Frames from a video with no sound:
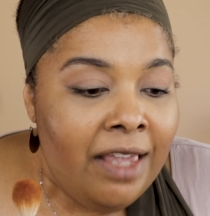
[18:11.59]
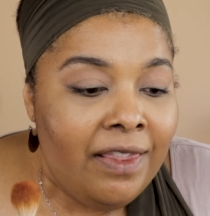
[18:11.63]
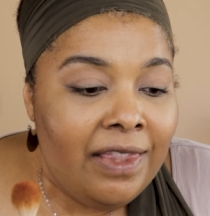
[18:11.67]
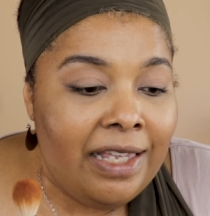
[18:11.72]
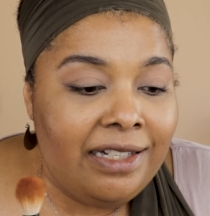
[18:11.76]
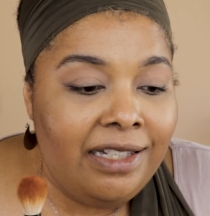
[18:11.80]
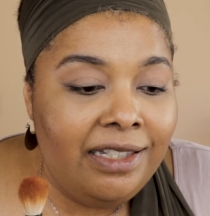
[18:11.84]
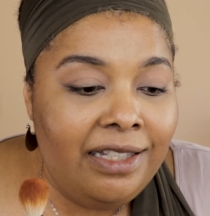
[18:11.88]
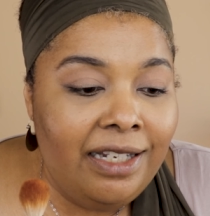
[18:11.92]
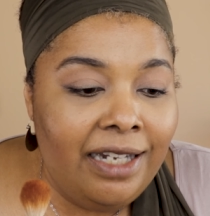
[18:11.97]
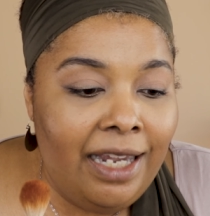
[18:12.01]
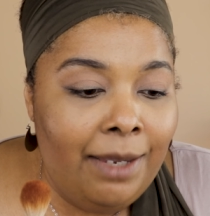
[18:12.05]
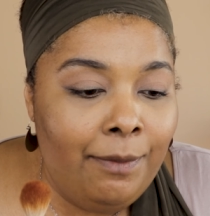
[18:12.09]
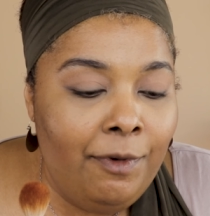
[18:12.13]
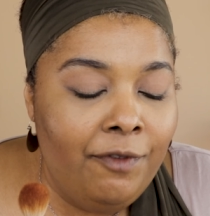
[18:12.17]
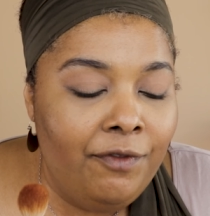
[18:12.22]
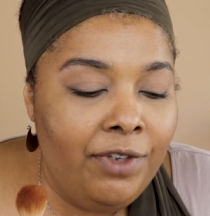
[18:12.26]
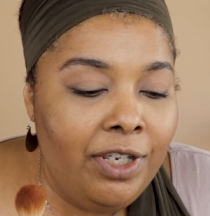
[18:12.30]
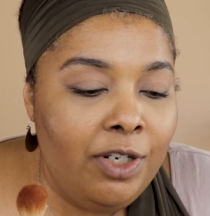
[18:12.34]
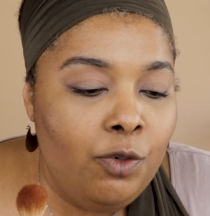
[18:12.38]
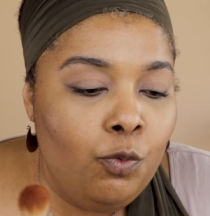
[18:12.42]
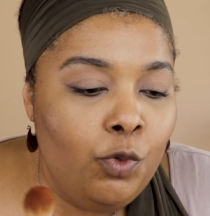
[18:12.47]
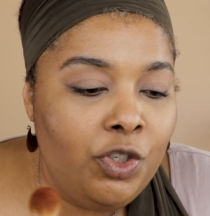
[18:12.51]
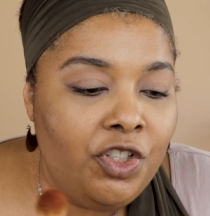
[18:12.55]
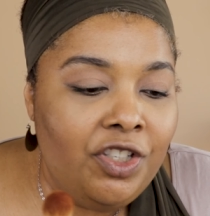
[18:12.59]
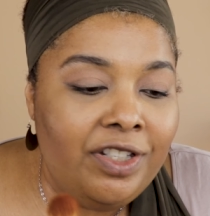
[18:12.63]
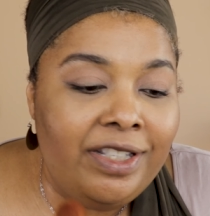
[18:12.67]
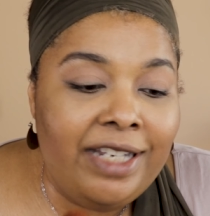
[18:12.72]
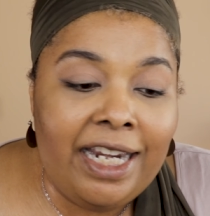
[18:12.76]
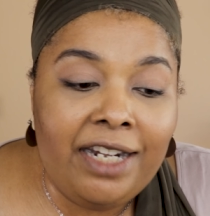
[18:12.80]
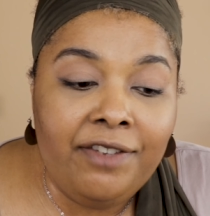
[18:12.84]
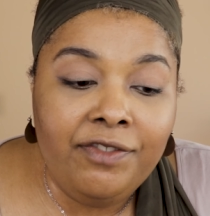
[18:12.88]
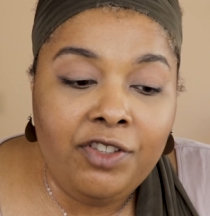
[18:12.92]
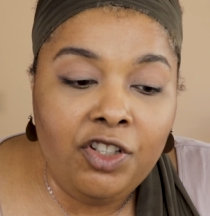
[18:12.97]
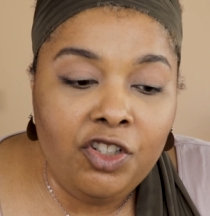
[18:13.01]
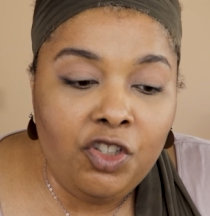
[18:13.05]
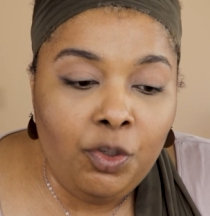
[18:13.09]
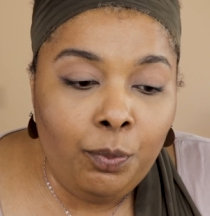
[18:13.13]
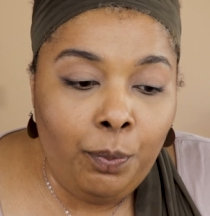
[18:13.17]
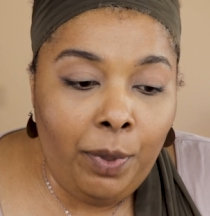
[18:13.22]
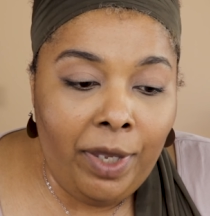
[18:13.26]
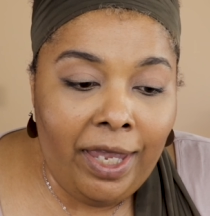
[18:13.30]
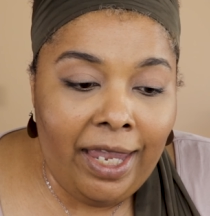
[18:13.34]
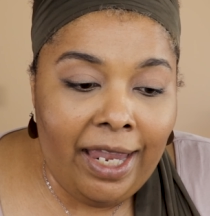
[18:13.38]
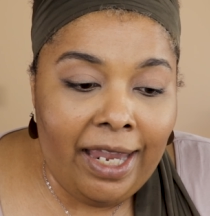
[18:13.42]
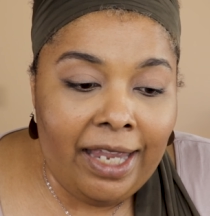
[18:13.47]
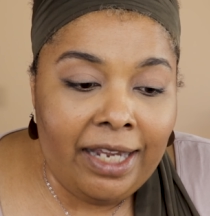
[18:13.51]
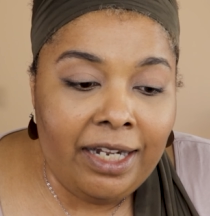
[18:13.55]
That's the name of it, which is native to
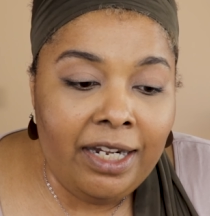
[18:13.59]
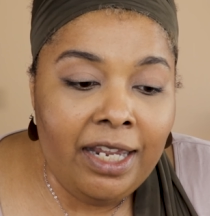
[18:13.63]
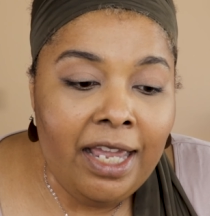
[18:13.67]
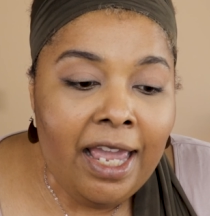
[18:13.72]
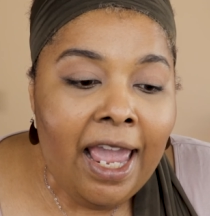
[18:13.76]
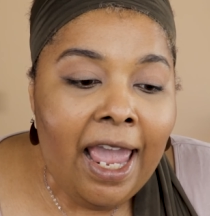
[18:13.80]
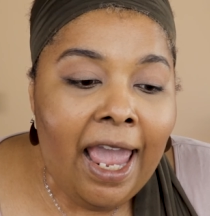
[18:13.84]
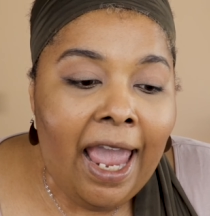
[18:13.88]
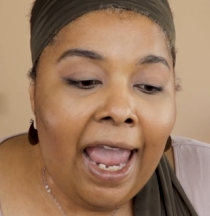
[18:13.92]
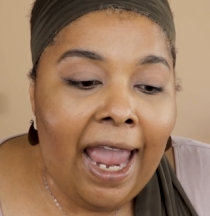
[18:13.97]
Japan.